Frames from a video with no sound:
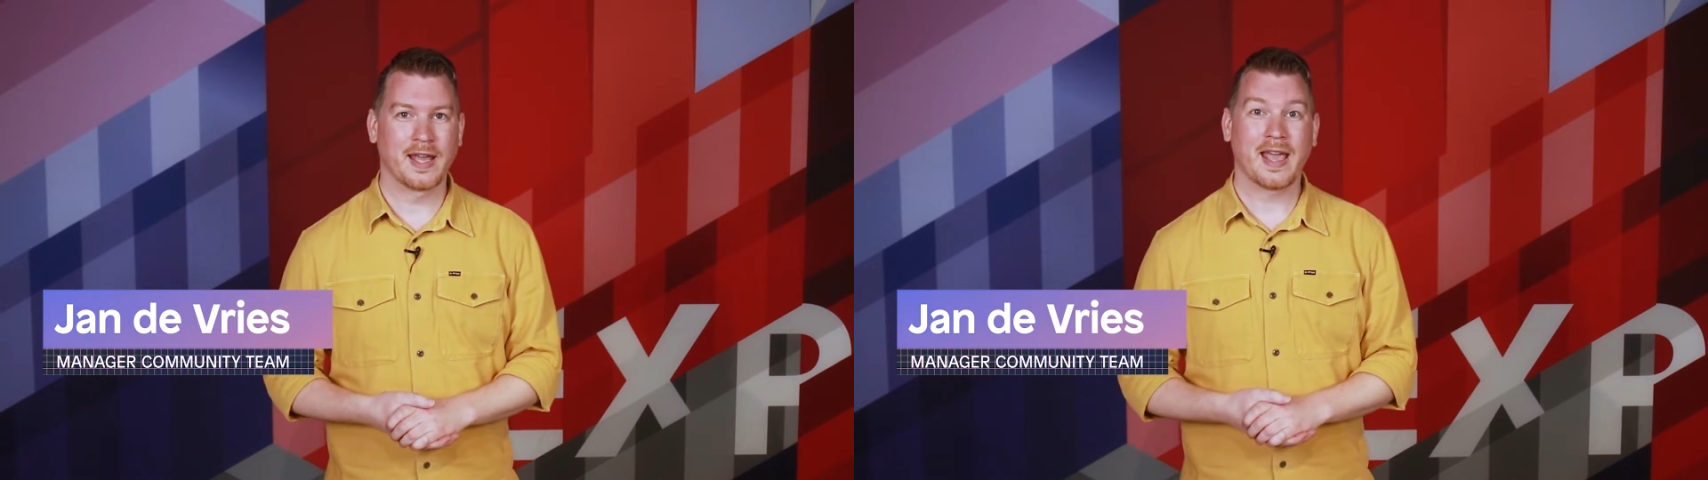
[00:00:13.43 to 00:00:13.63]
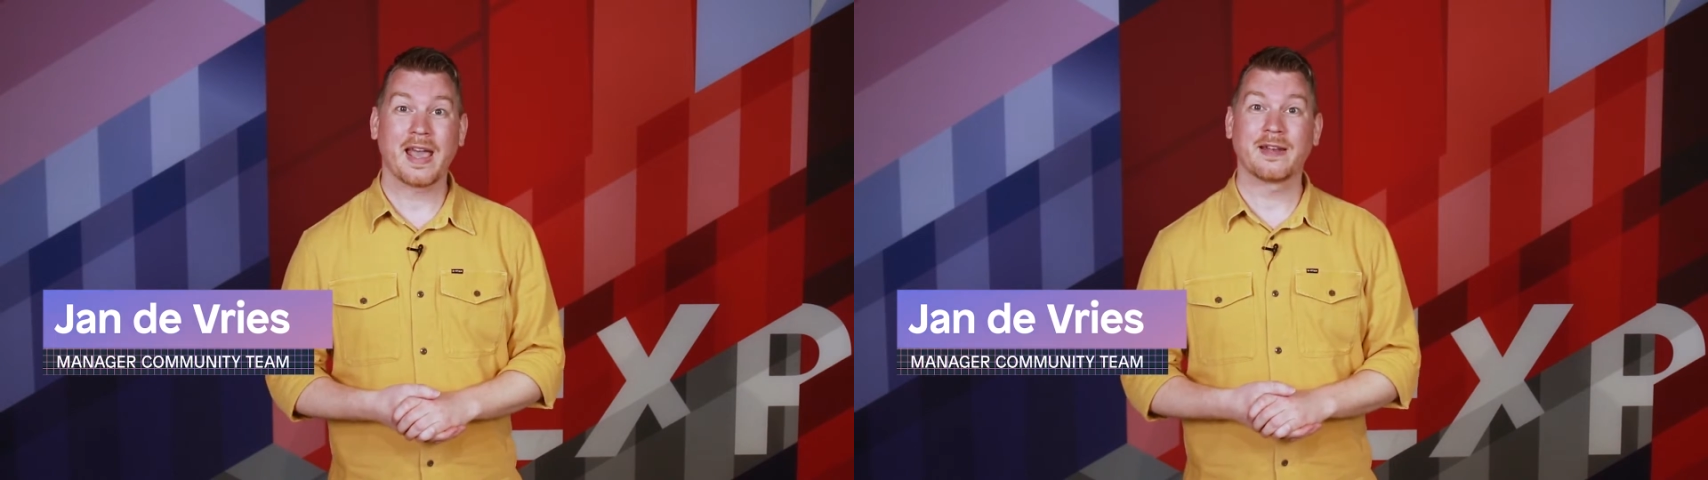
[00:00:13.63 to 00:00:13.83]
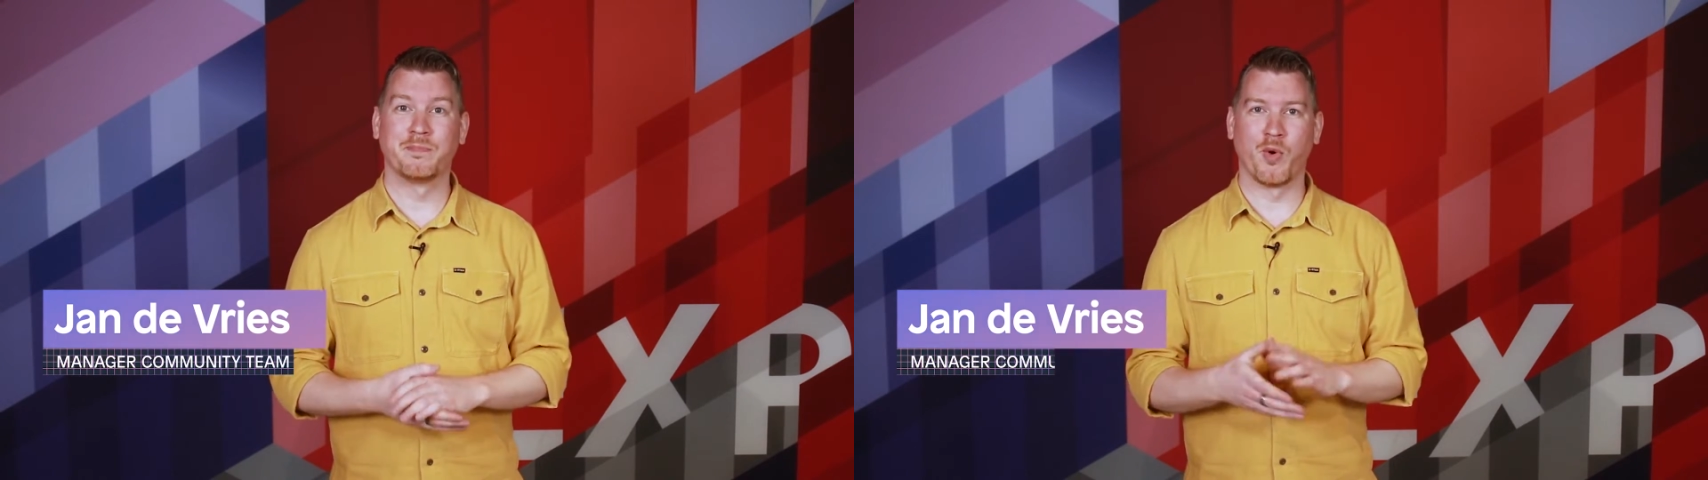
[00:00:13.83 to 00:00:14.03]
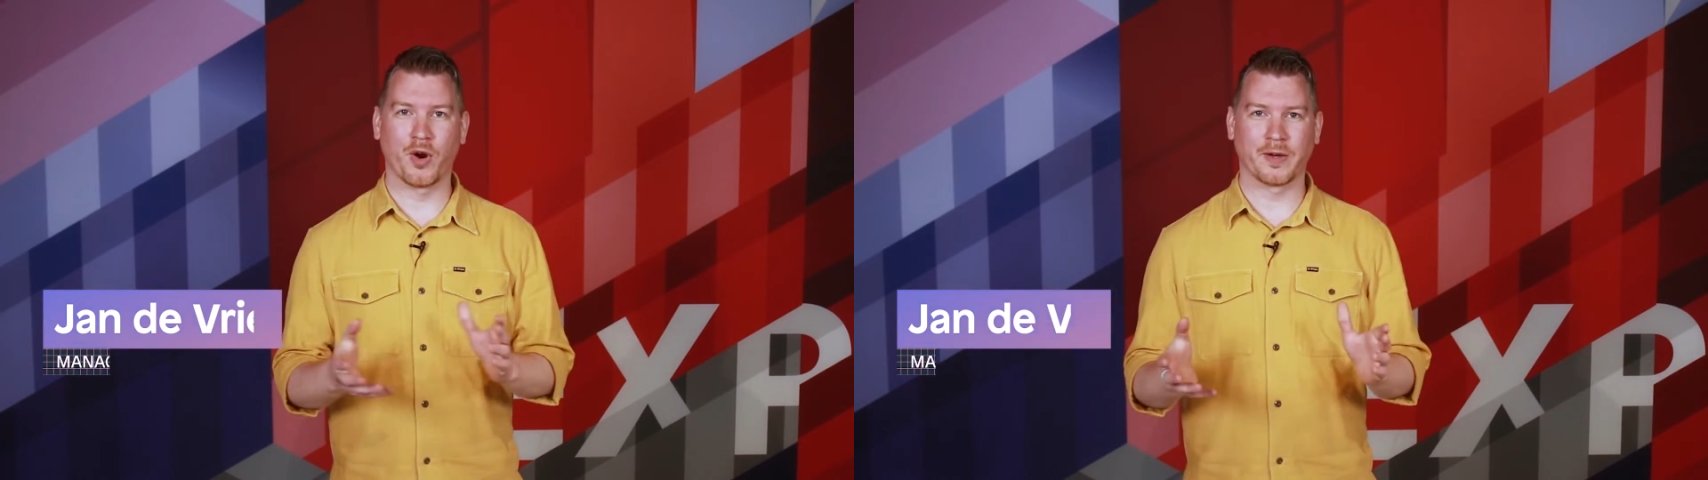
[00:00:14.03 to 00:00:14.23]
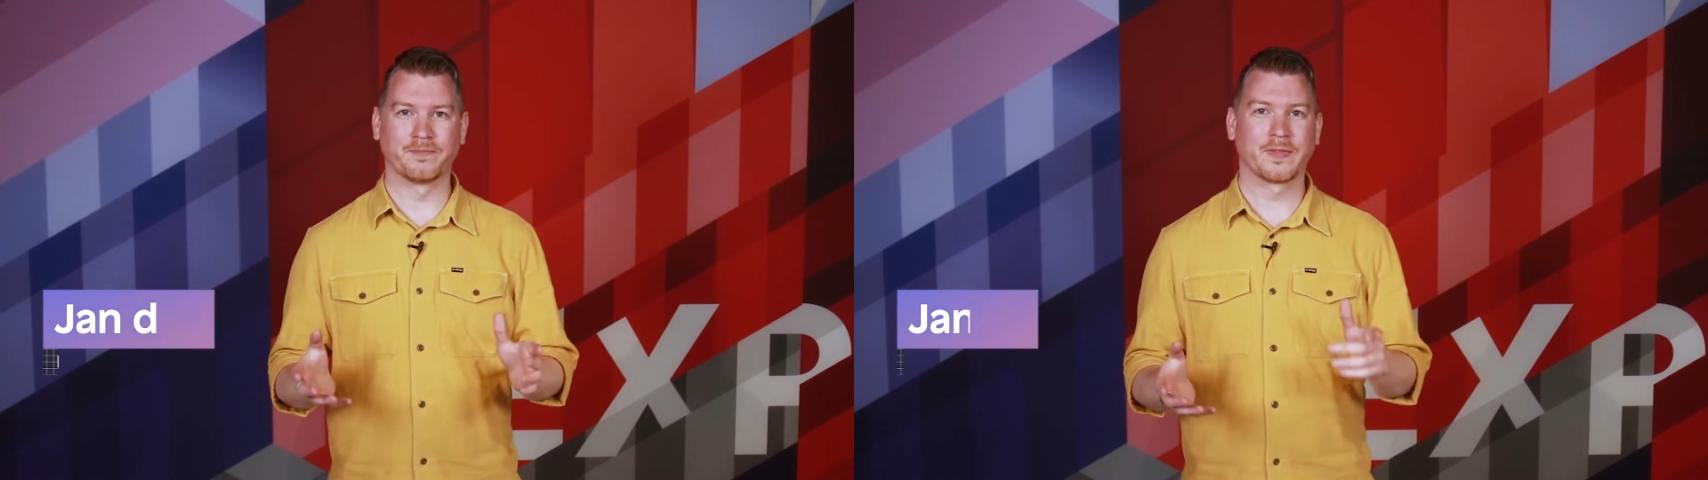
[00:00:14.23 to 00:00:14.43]
and
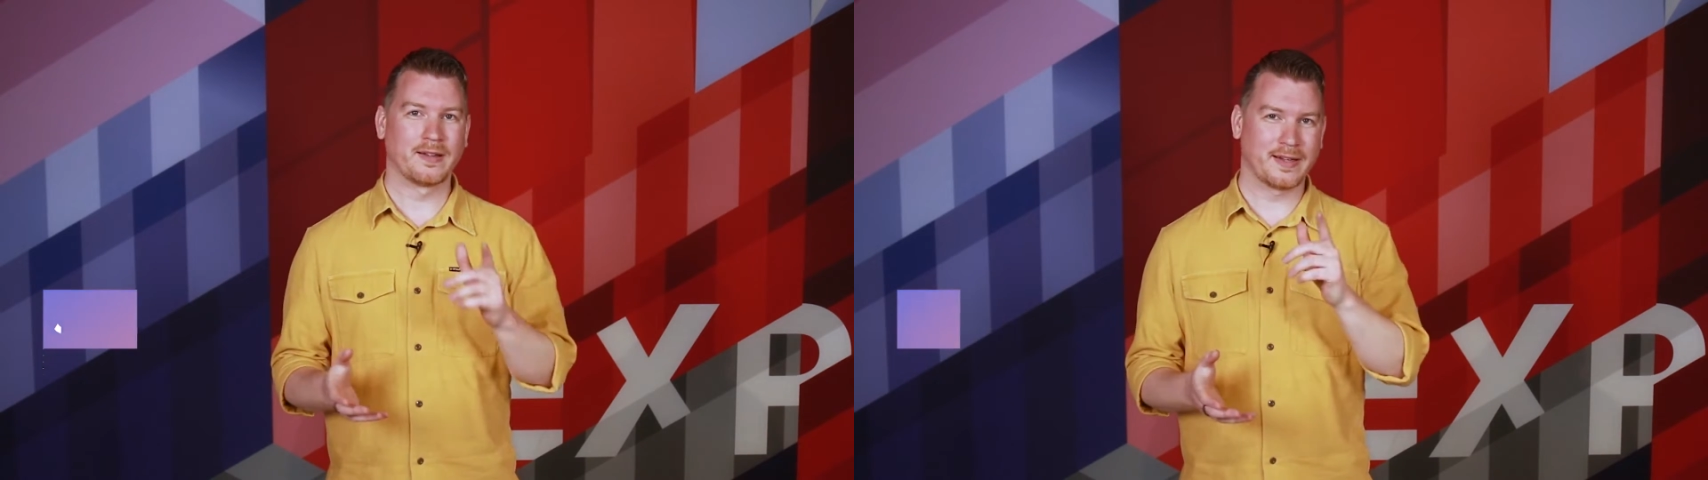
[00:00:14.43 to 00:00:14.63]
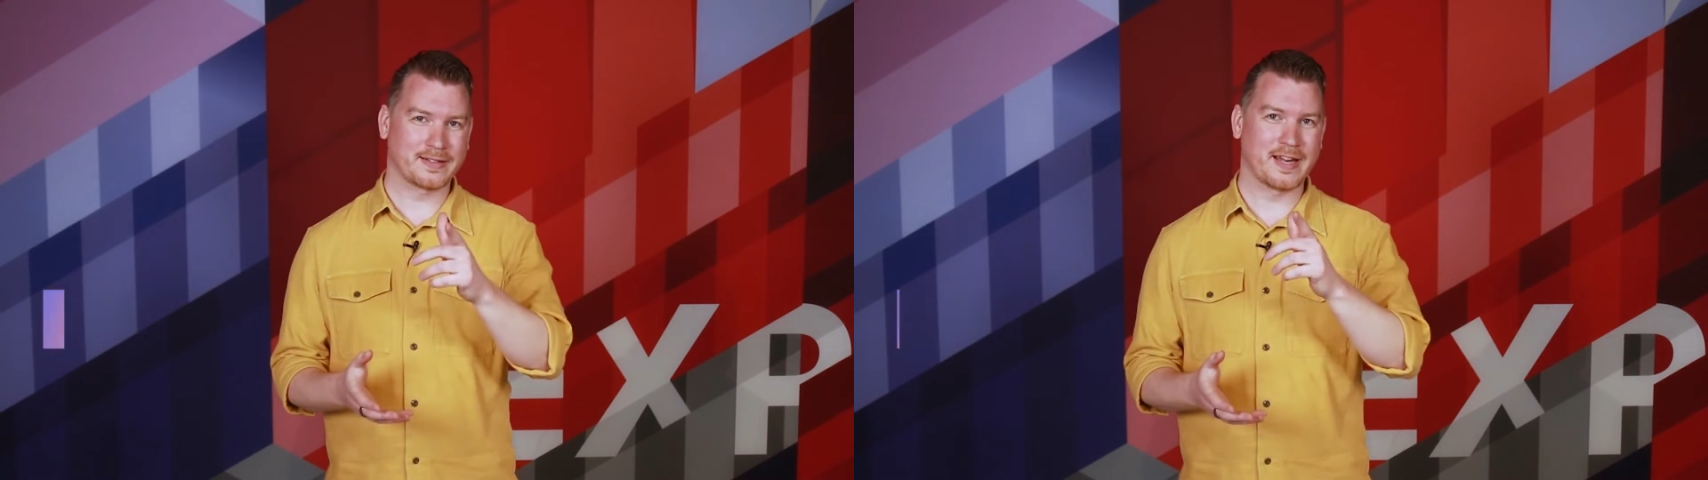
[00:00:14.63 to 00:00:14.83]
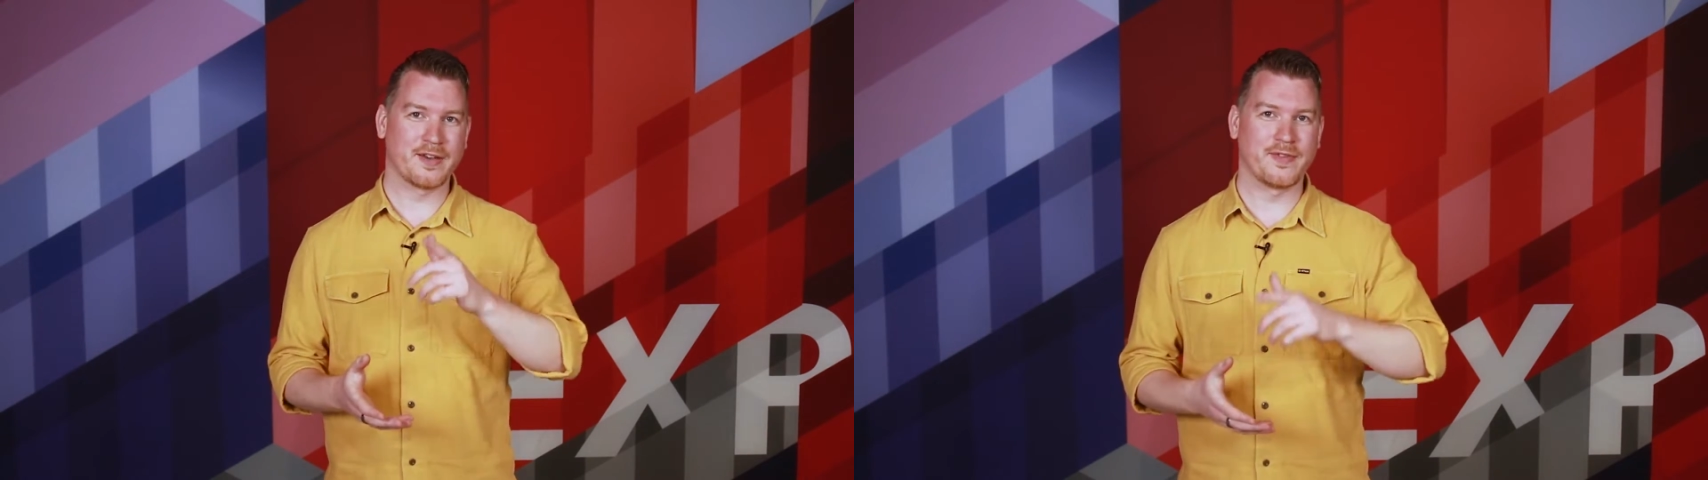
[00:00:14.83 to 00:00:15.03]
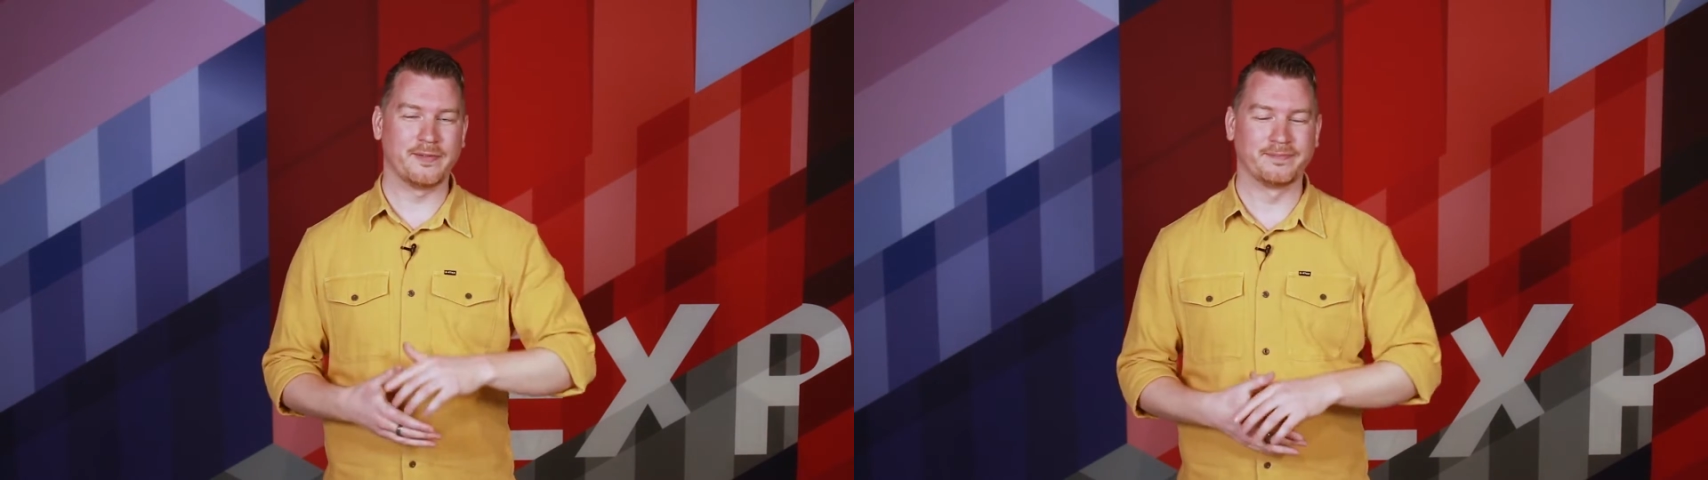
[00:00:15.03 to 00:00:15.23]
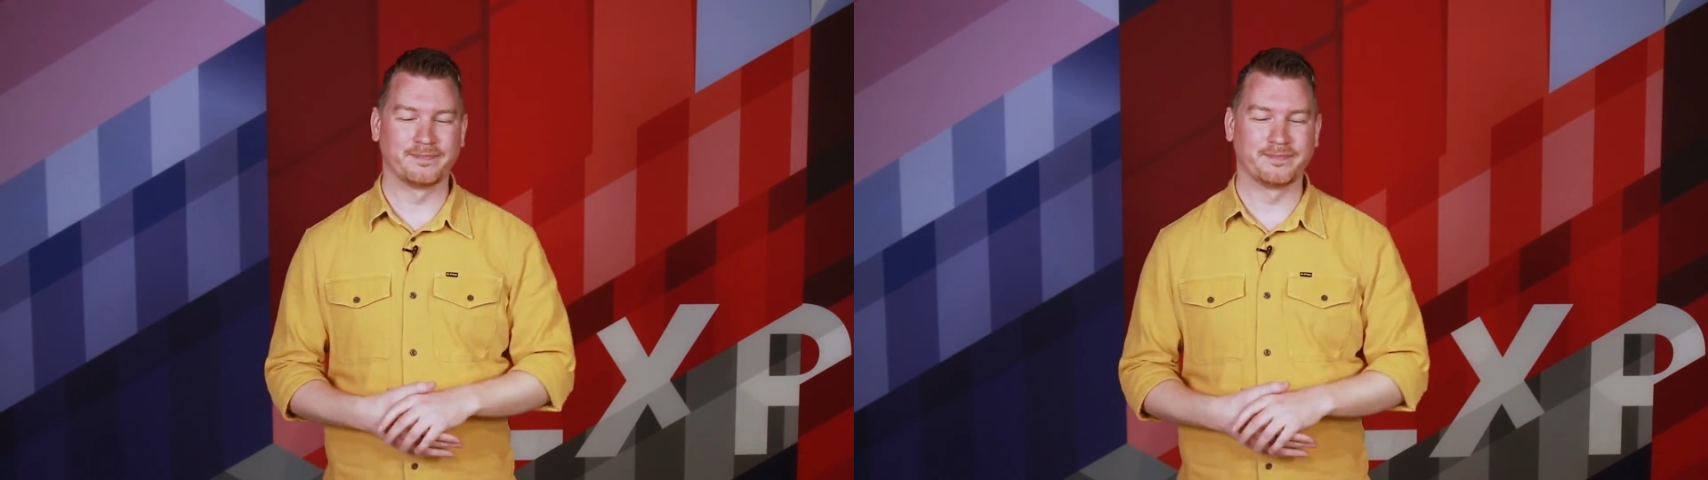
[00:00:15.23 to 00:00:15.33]
more. Let's dive in.